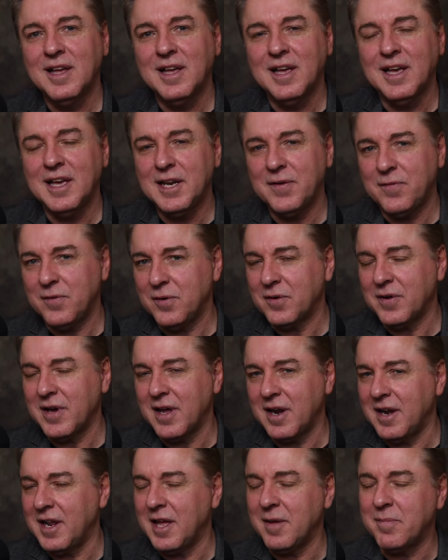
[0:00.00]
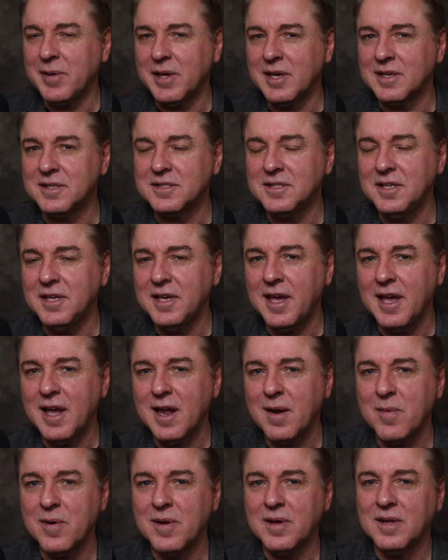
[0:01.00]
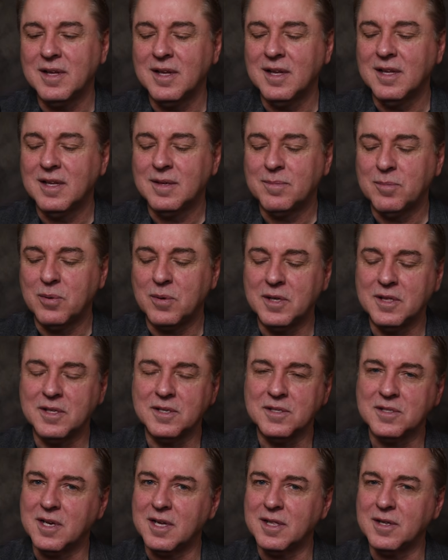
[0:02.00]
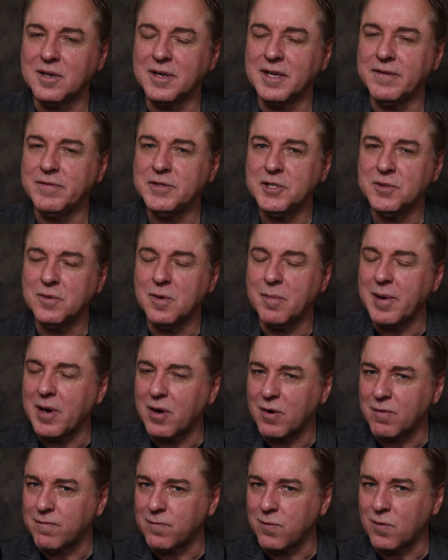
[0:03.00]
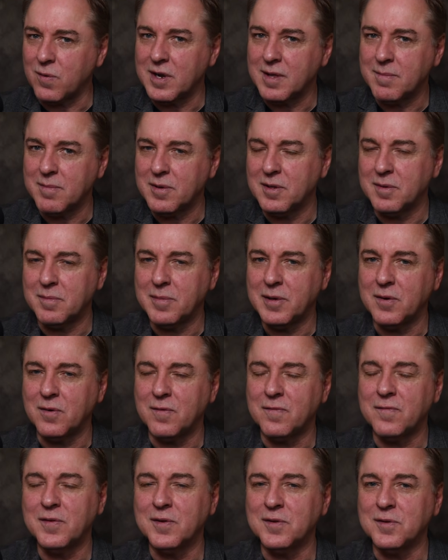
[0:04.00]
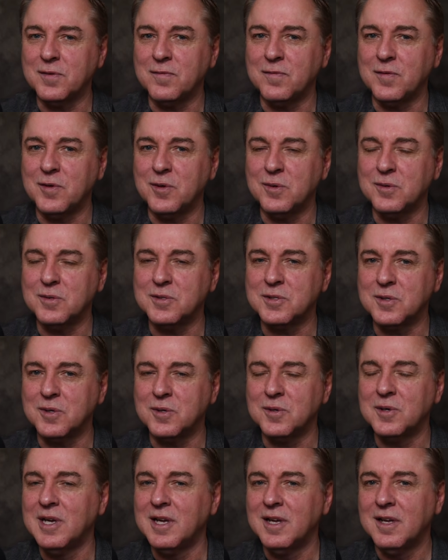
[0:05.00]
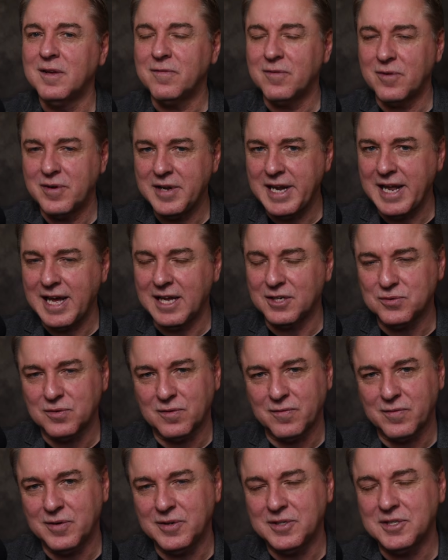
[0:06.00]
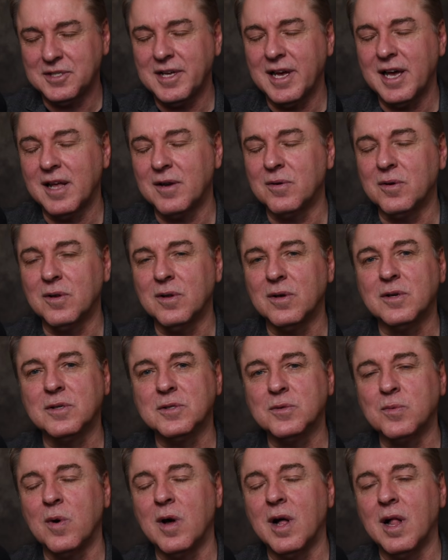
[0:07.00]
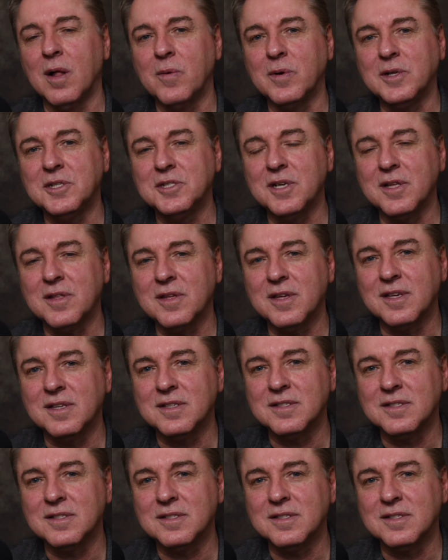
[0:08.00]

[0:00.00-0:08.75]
And if you've got an APS-C camera, putting this on there gives you about a 40 millimeter field of view, so very natural, very standard look as well, which I think